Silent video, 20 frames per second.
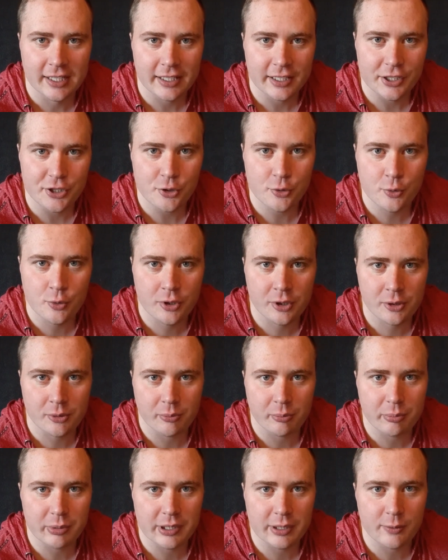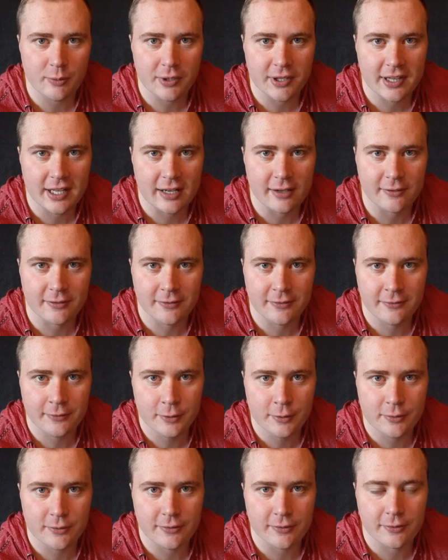you wouldn't be without
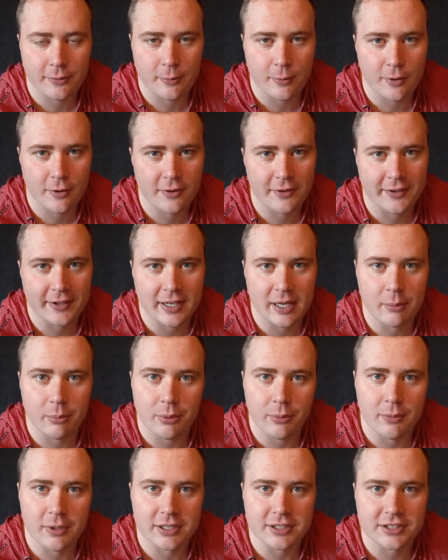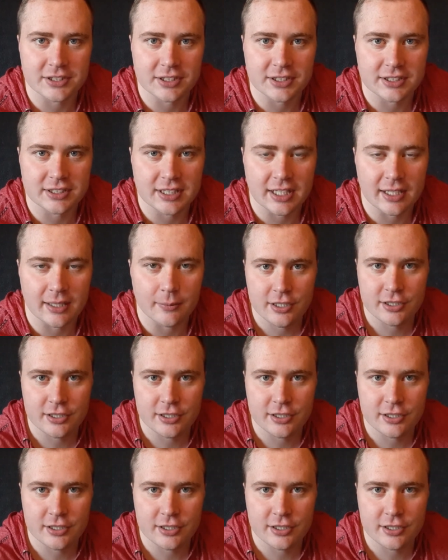food for more than a couple months at a time.